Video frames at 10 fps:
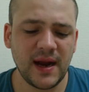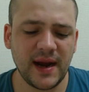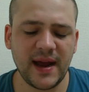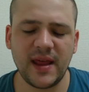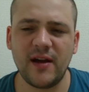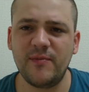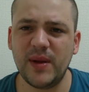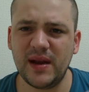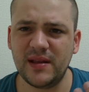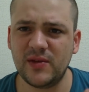now that I've
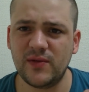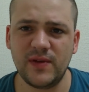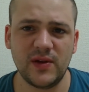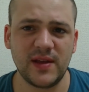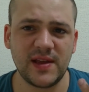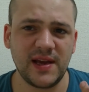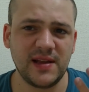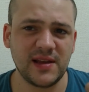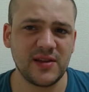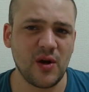bitten into a few of the
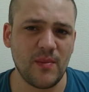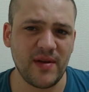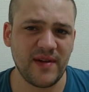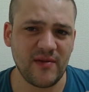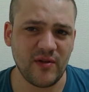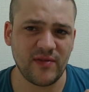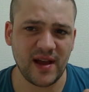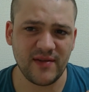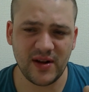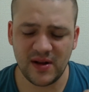seeds, it's not my favourite
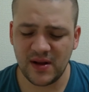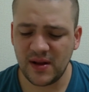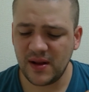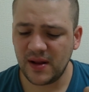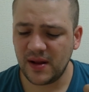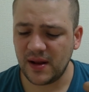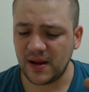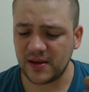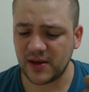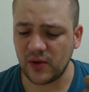flavour.
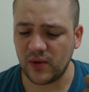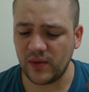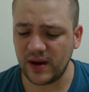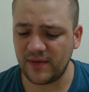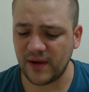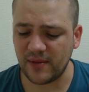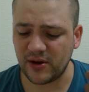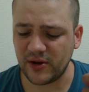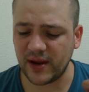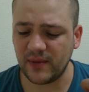So if I'm
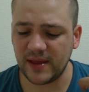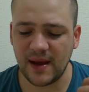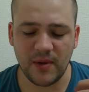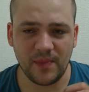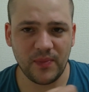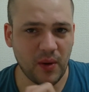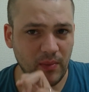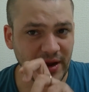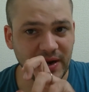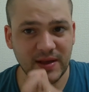cooking with them, I'm
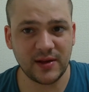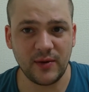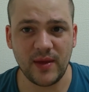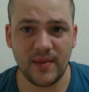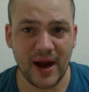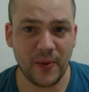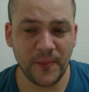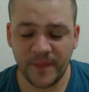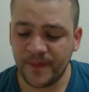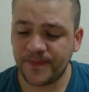probably going to scoop them out.
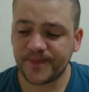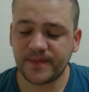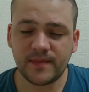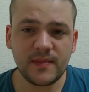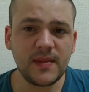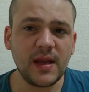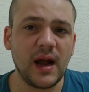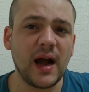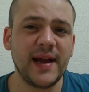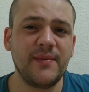
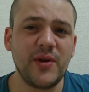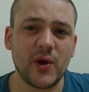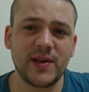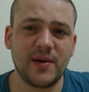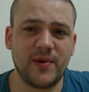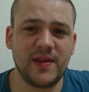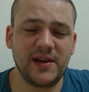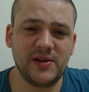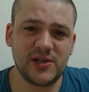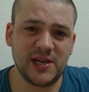I am not someone that
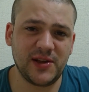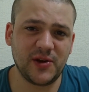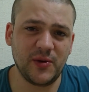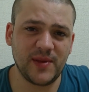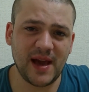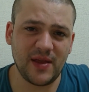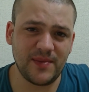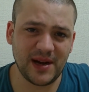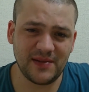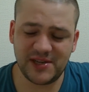usually scoops out the
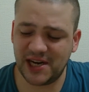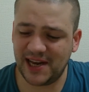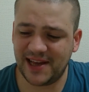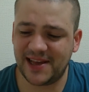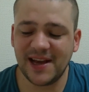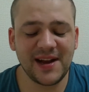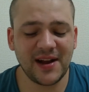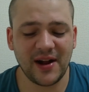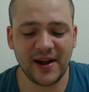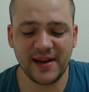middle of chilies.
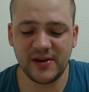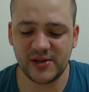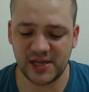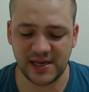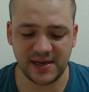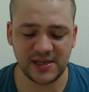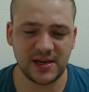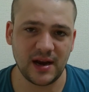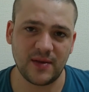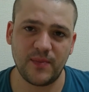I usually
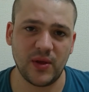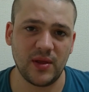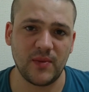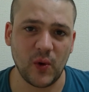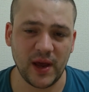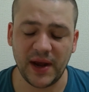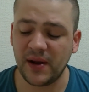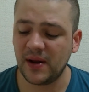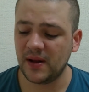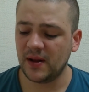just put them all in
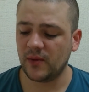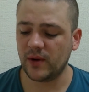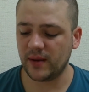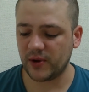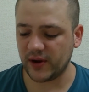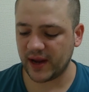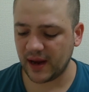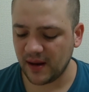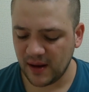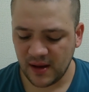when I'm
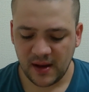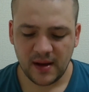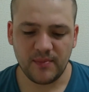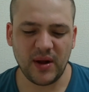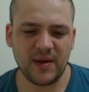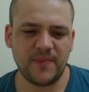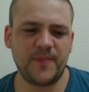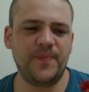cooking. But